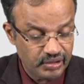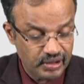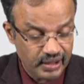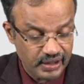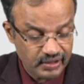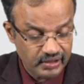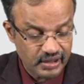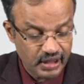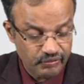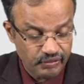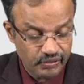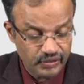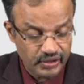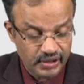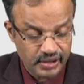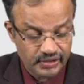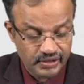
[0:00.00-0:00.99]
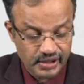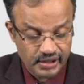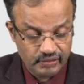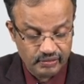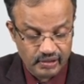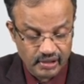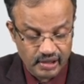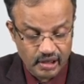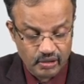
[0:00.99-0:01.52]
with less than 50 years age
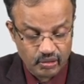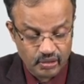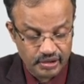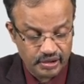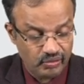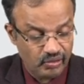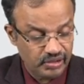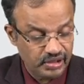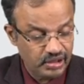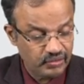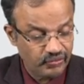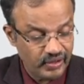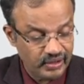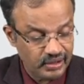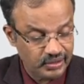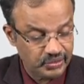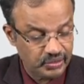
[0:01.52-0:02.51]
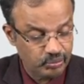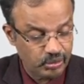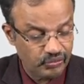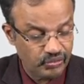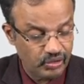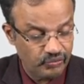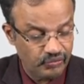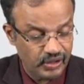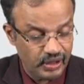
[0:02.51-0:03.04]
will have colonic. All these factors should be
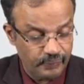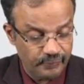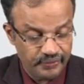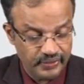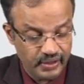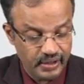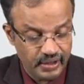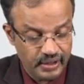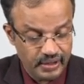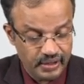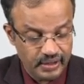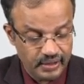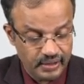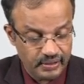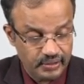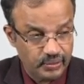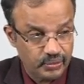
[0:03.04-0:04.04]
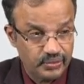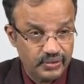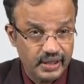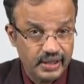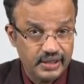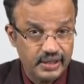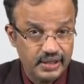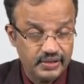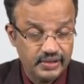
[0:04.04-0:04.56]
fulfilled to
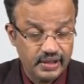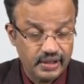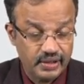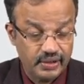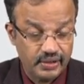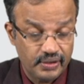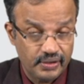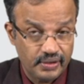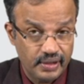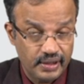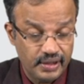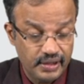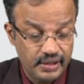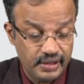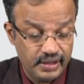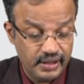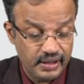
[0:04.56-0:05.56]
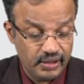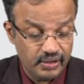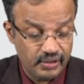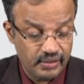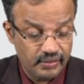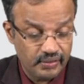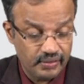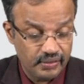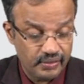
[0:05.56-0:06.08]
say it is a hereditary
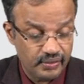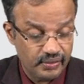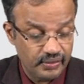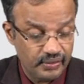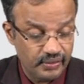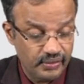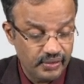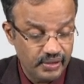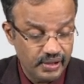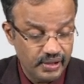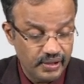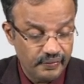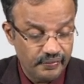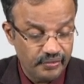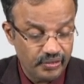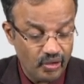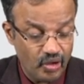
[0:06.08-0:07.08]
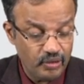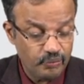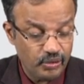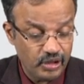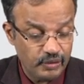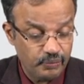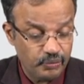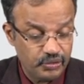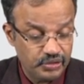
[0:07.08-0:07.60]

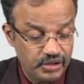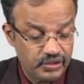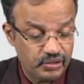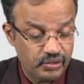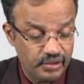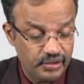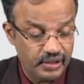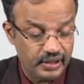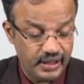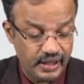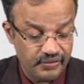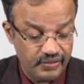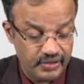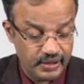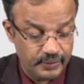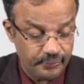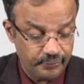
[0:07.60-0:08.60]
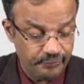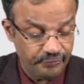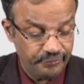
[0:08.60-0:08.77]
non-polyposis colonic cancer.